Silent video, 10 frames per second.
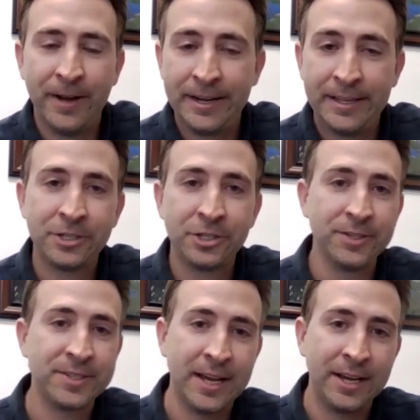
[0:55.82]
financial
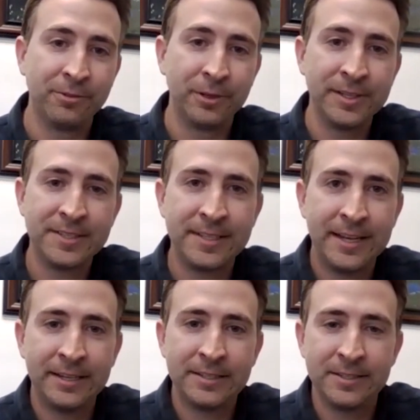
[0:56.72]
side of real
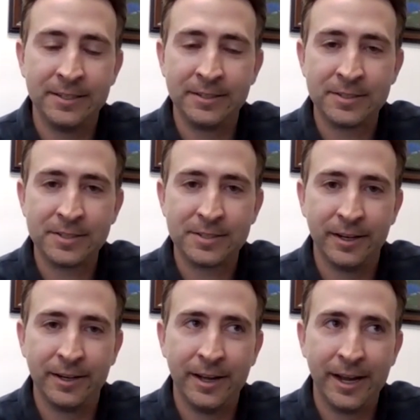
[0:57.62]
estate since uh,
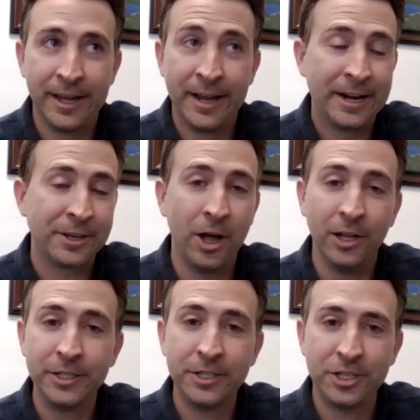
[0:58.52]
I got out of
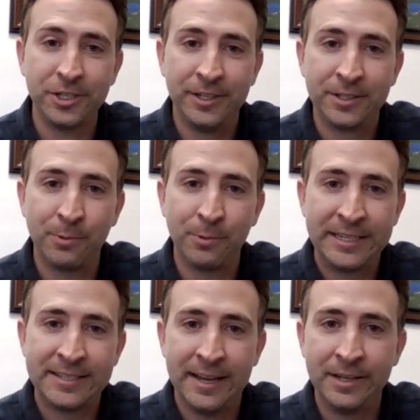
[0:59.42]
college in twenty
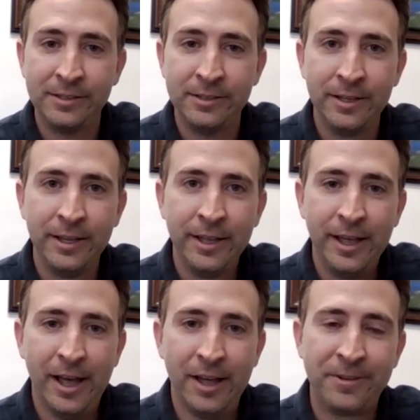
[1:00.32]
ten.
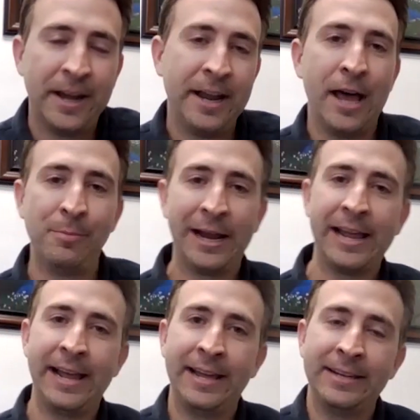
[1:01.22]
I've kind of had my
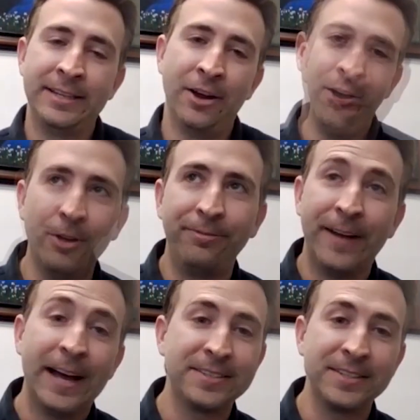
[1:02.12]
hand in all
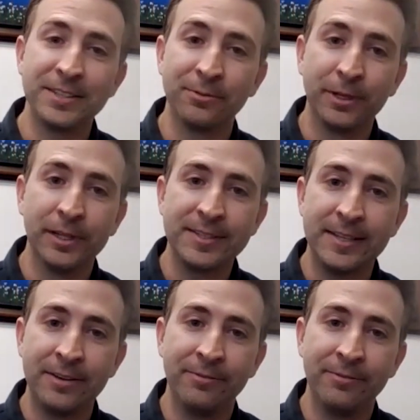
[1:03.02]
facets of real estate